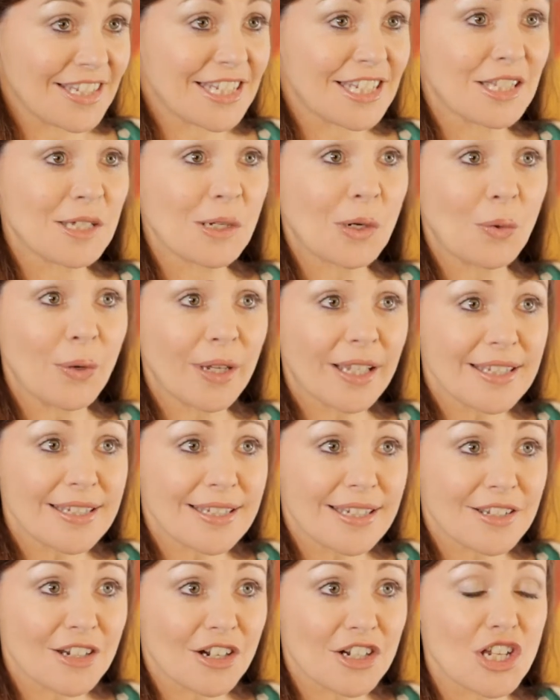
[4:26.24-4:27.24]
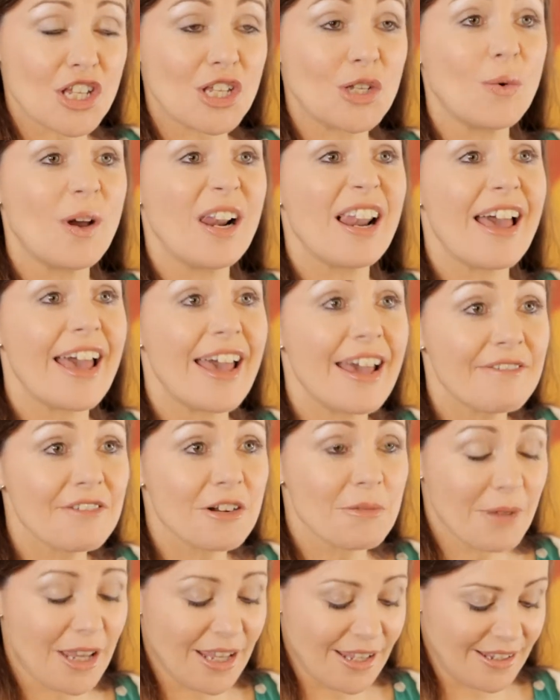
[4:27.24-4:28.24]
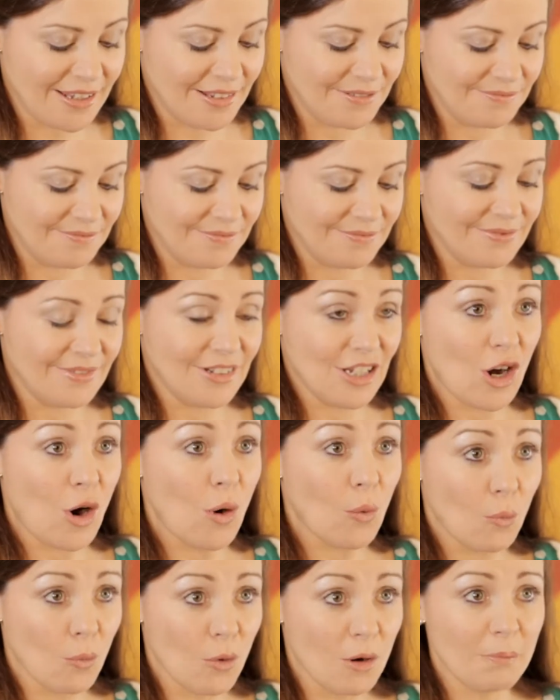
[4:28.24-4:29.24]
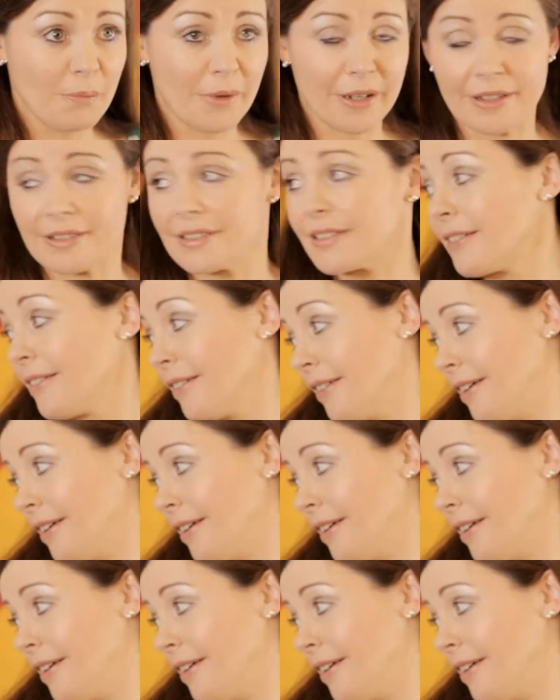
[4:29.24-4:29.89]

This is the quickest dessert you will ever make. One minute